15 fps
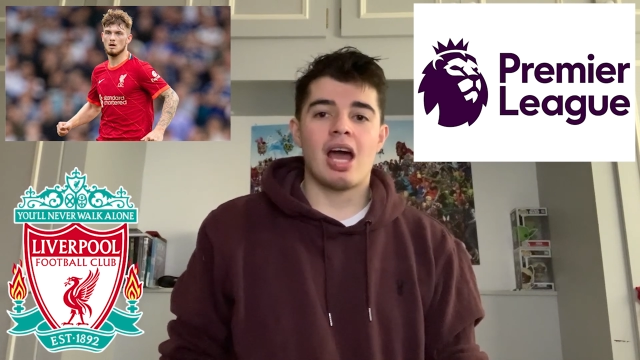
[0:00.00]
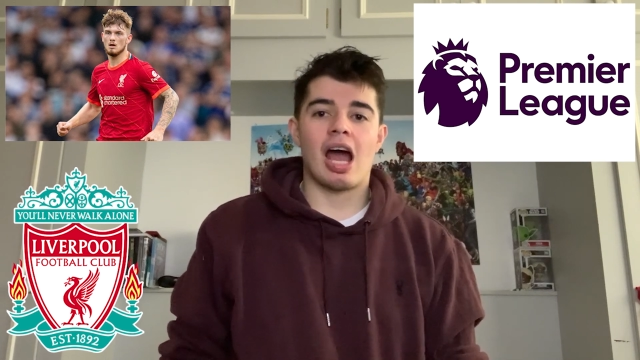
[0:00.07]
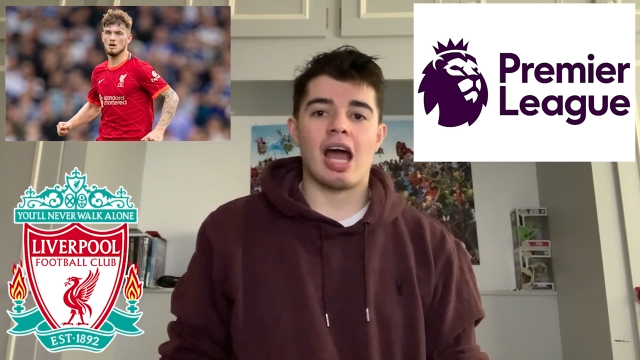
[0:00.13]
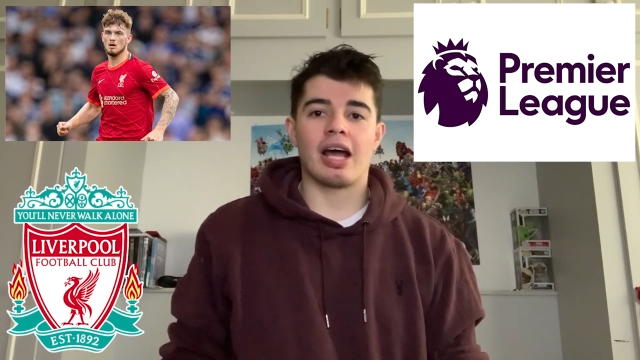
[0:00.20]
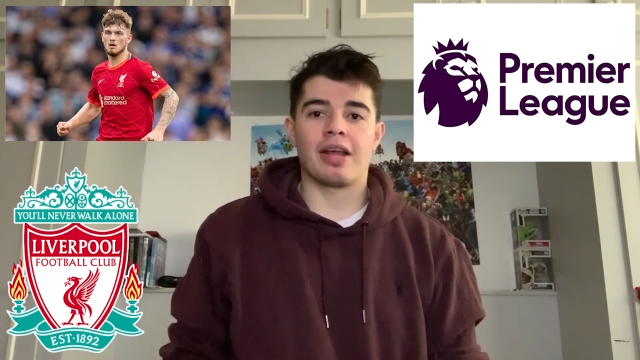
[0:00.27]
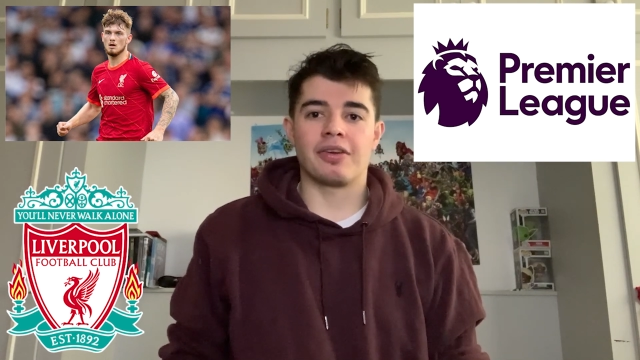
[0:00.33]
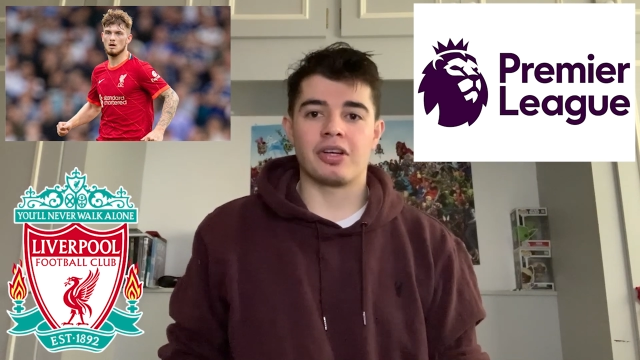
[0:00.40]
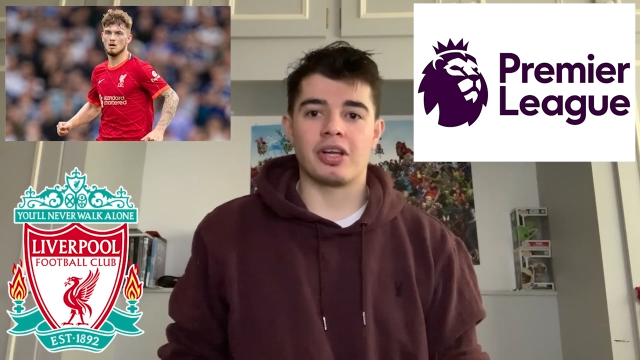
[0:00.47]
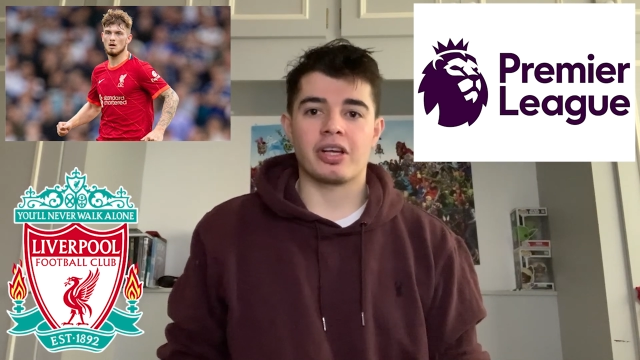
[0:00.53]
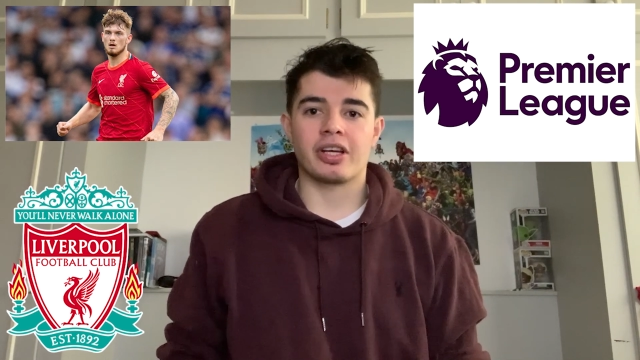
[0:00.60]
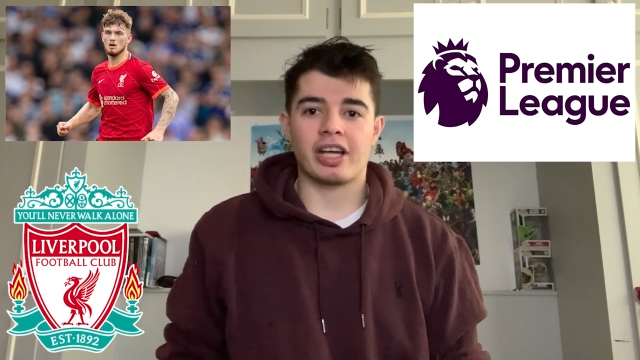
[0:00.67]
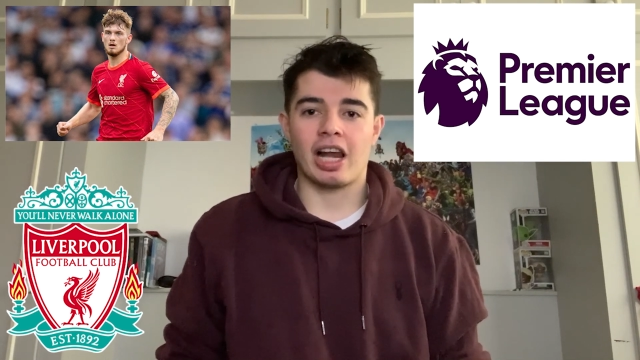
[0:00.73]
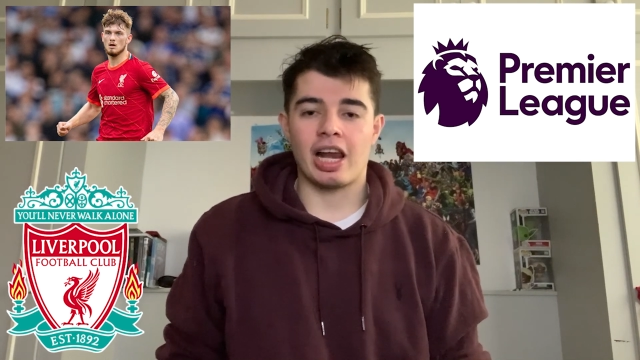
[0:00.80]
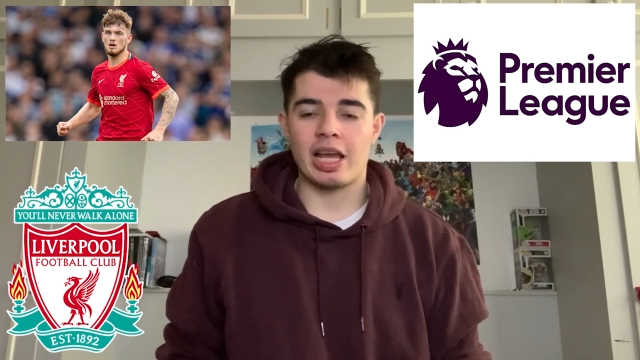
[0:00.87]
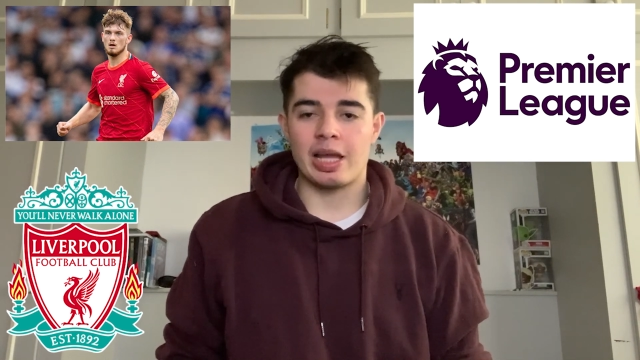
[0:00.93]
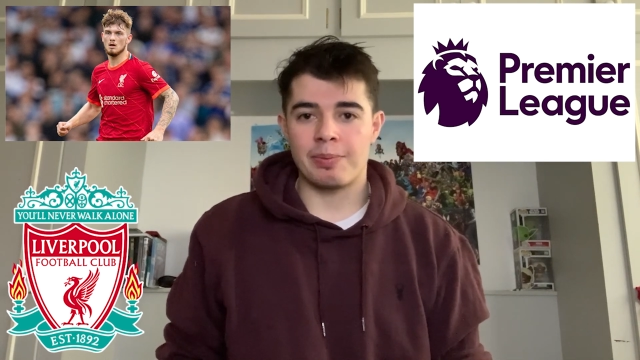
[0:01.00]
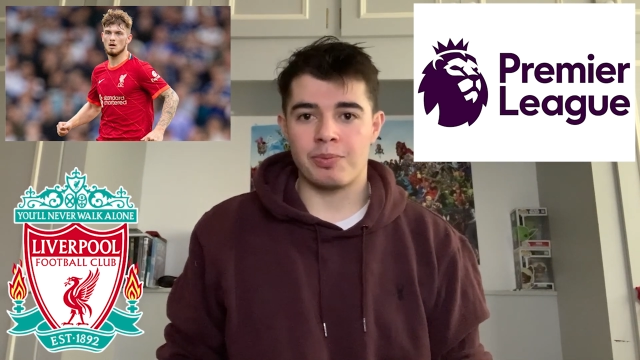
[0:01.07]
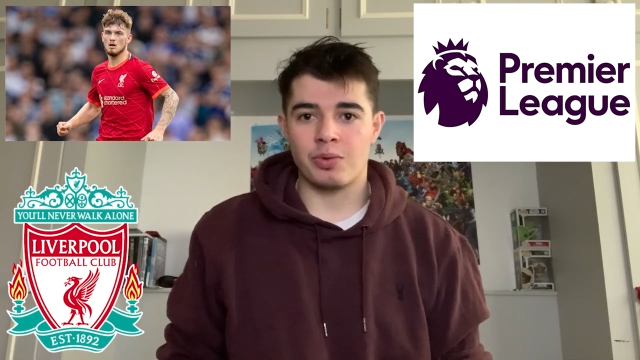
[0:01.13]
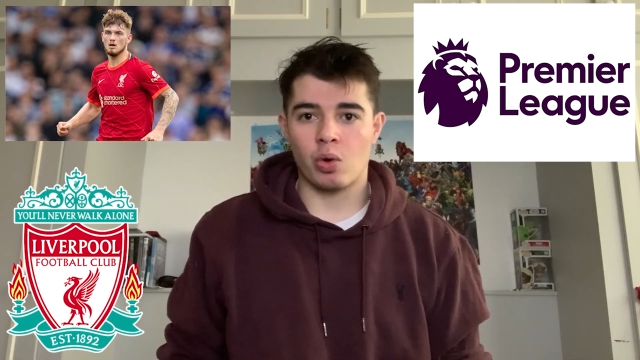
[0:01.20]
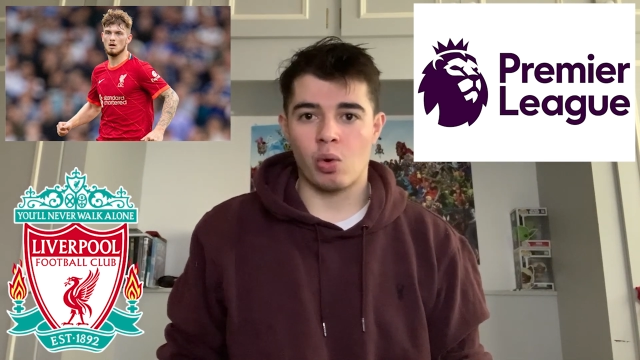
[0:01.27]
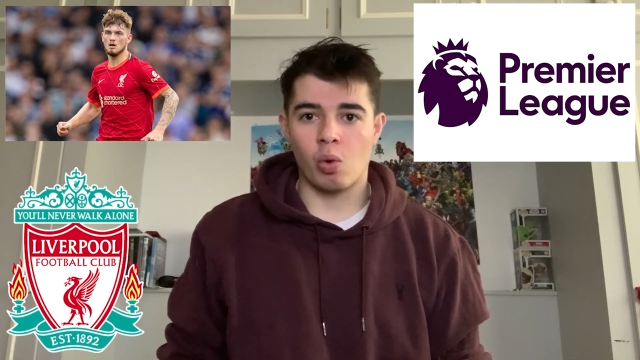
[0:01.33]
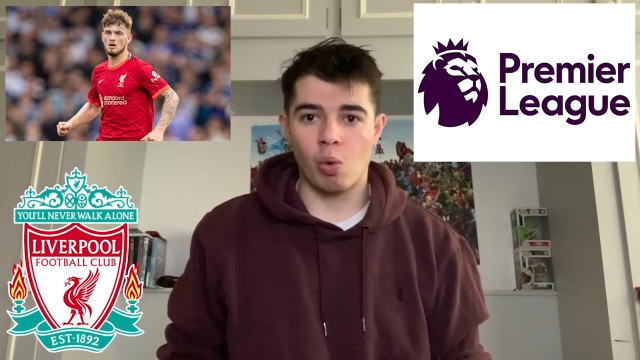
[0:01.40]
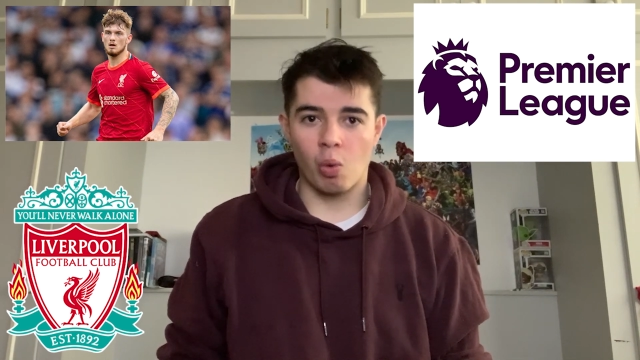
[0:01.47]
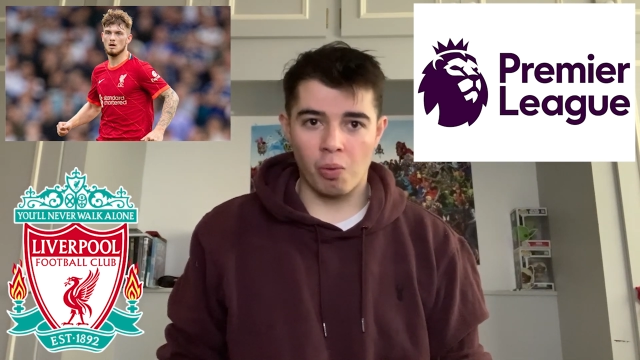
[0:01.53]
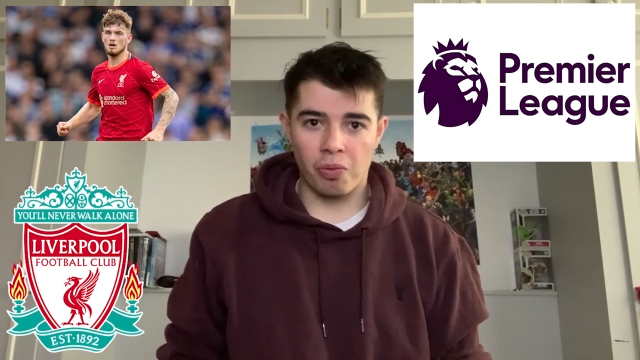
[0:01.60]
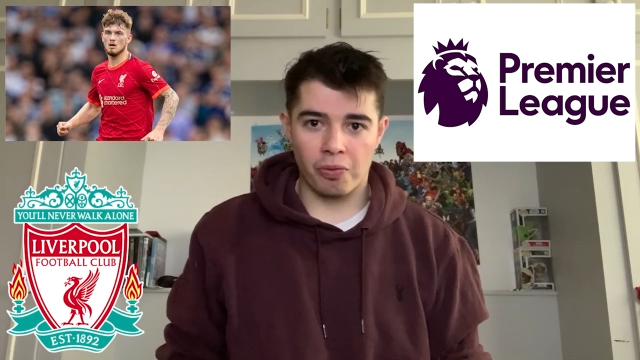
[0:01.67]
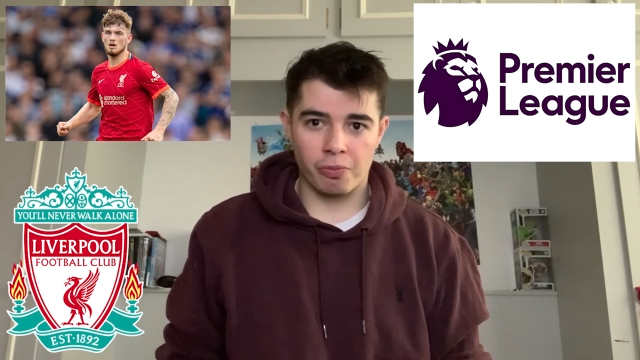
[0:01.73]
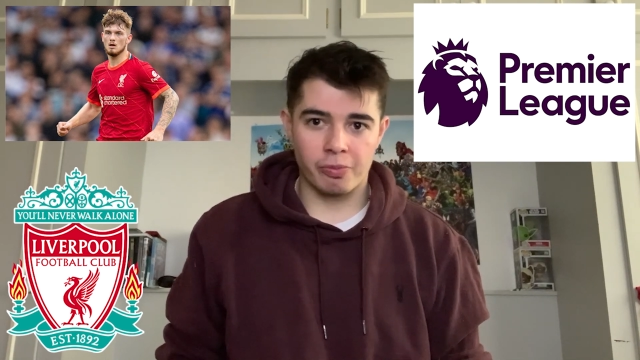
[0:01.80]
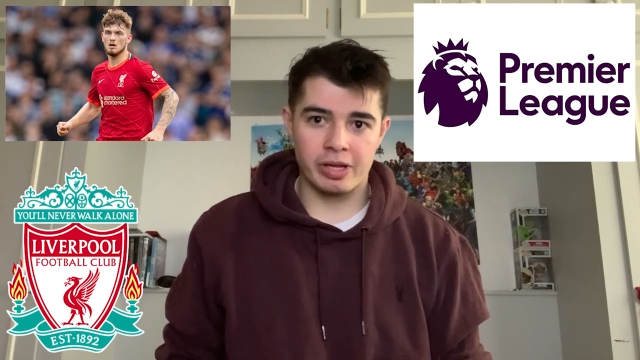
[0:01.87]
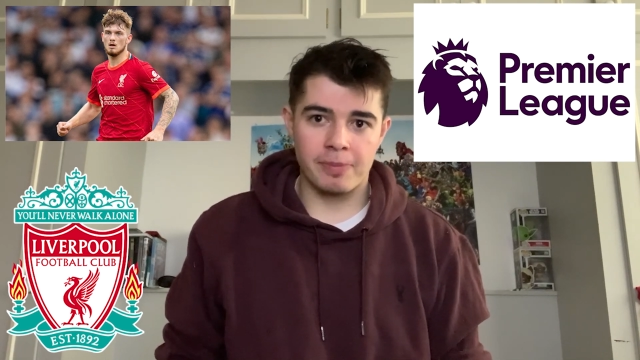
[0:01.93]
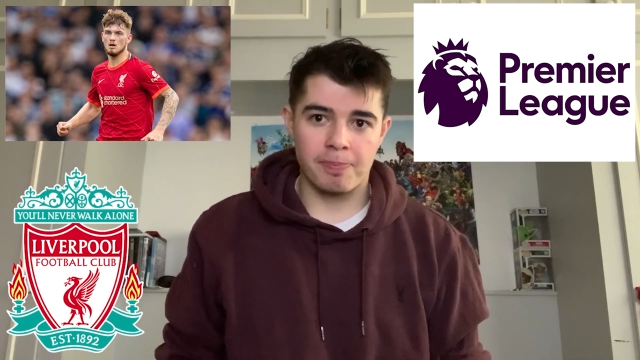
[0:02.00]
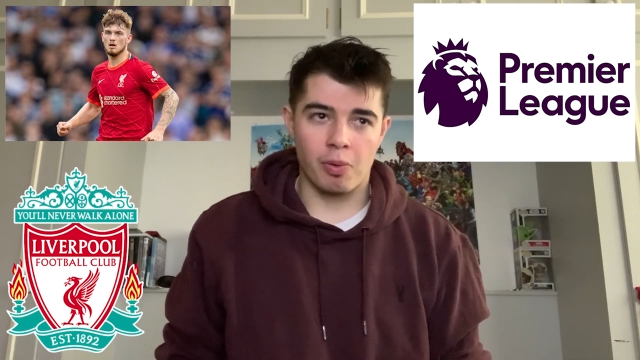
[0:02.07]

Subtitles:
and claimed all 3